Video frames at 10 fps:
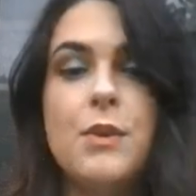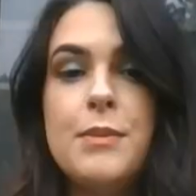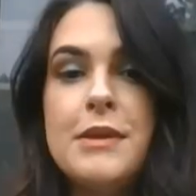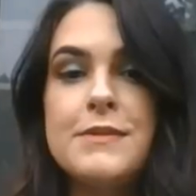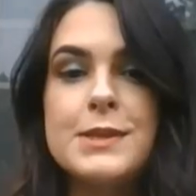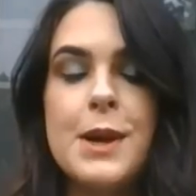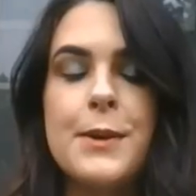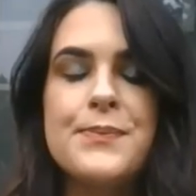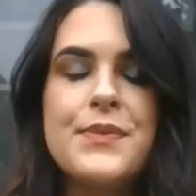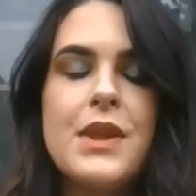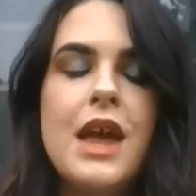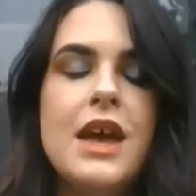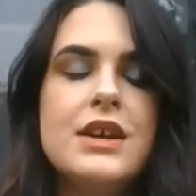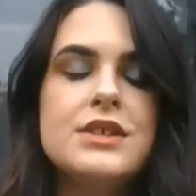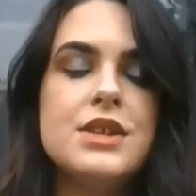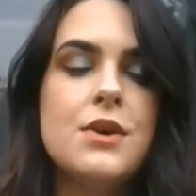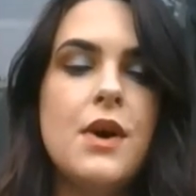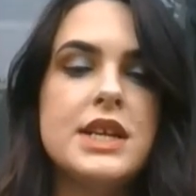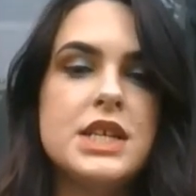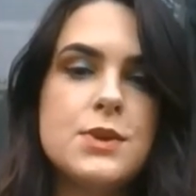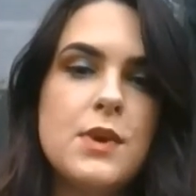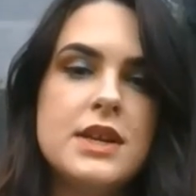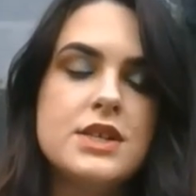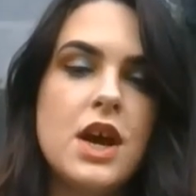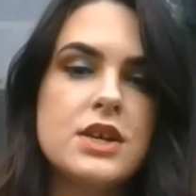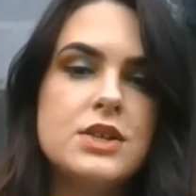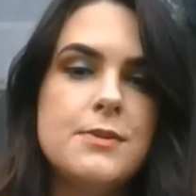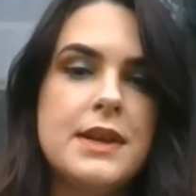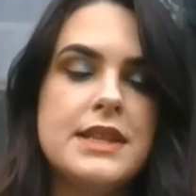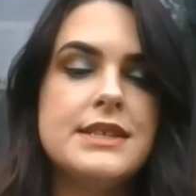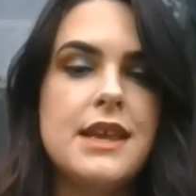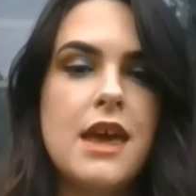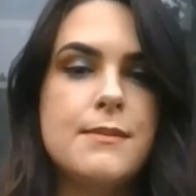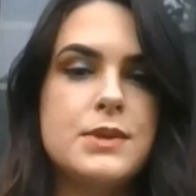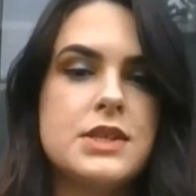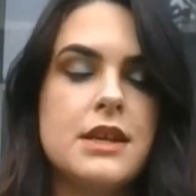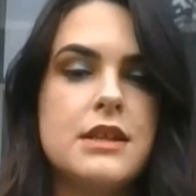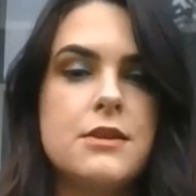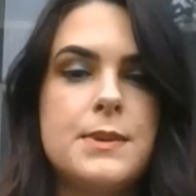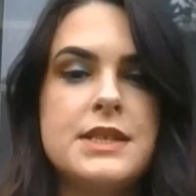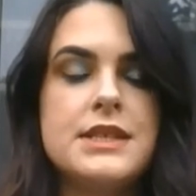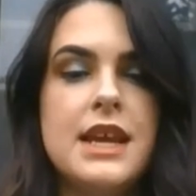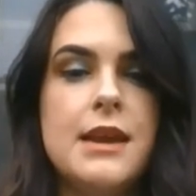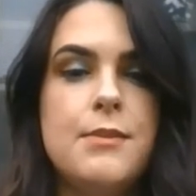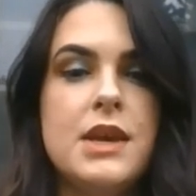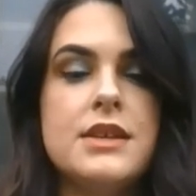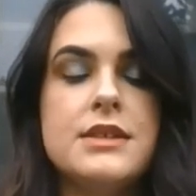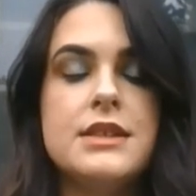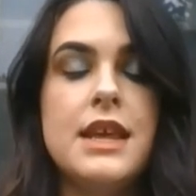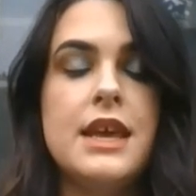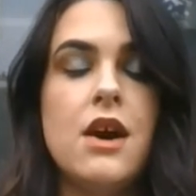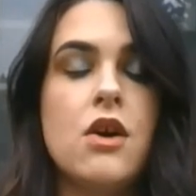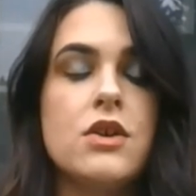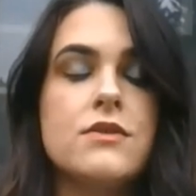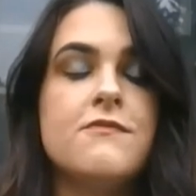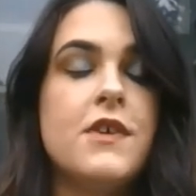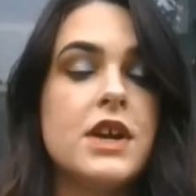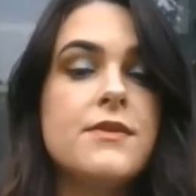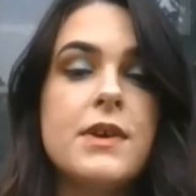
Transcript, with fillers: beavers are. So I just wanted to talk to you about these animals a little bit today because they are very,